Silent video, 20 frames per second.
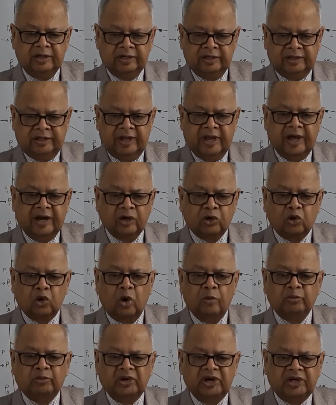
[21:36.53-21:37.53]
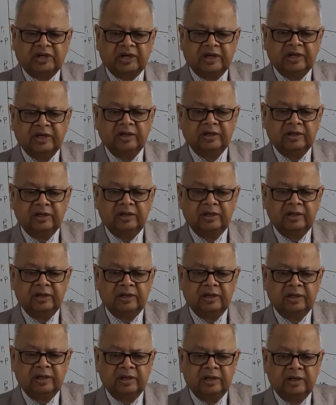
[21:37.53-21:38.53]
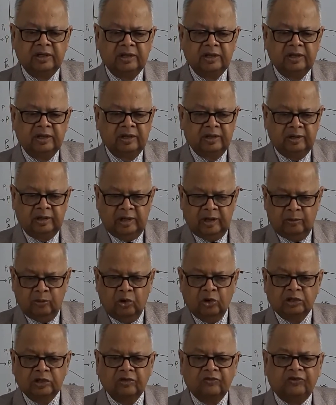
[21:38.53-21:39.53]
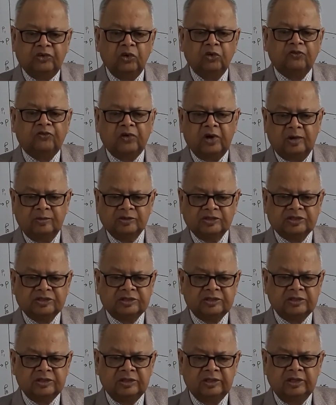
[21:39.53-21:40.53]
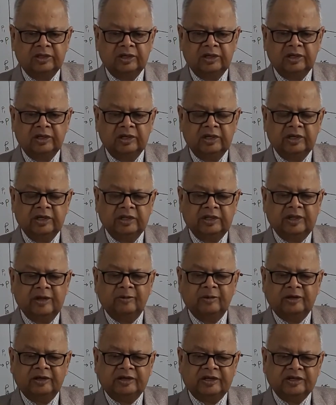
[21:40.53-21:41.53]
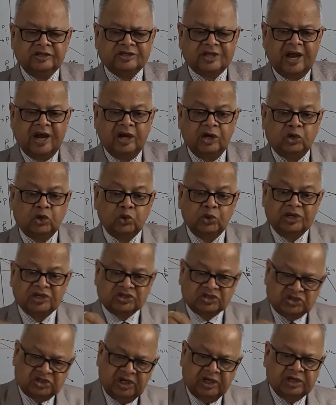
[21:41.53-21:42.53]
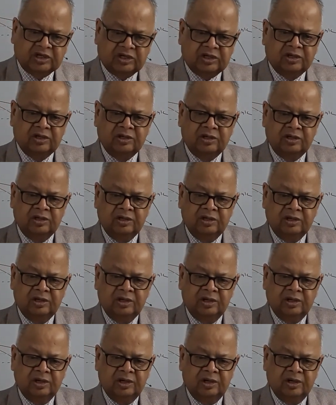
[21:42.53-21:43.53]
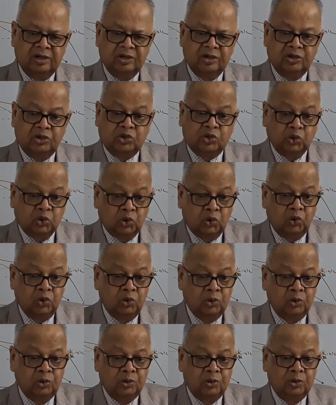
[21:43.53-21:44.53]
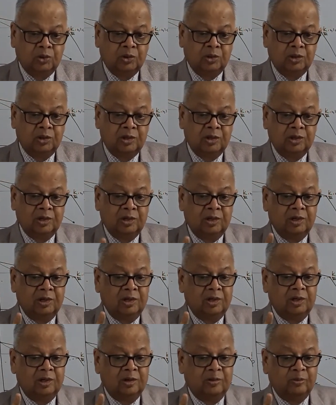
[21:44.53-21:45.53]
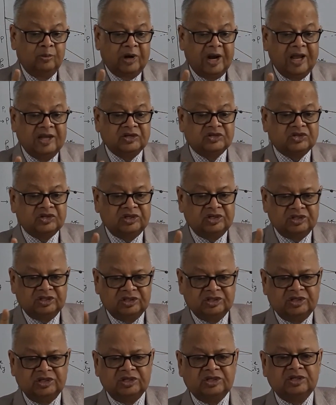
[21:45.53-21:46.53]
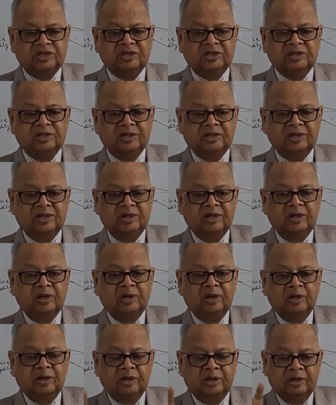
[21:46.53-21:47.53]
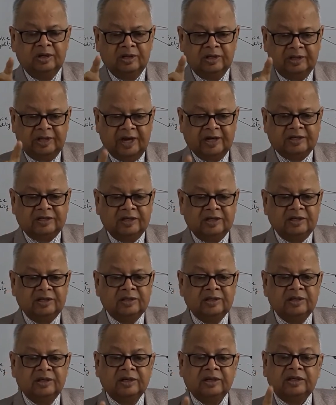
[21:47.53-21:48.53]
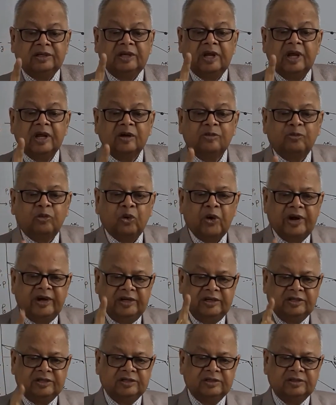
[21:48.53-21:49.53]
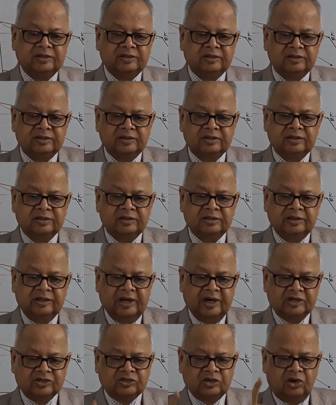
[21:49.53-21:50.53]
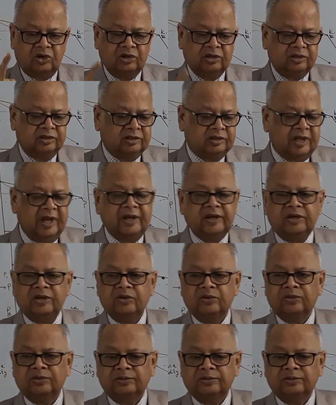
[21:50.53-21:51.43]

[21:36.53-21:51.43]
They are competing among the few firms. They will decide to stick to price rigidity. That is king point. That's all. Thank you.